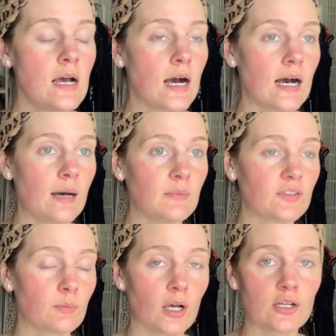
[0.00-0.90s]
Um,
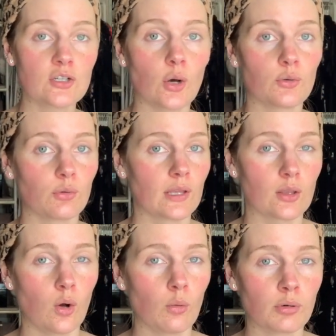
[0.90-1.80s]
so I'm not going to go through like
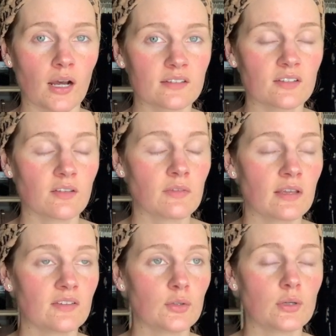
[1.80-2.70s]
the whole process of this.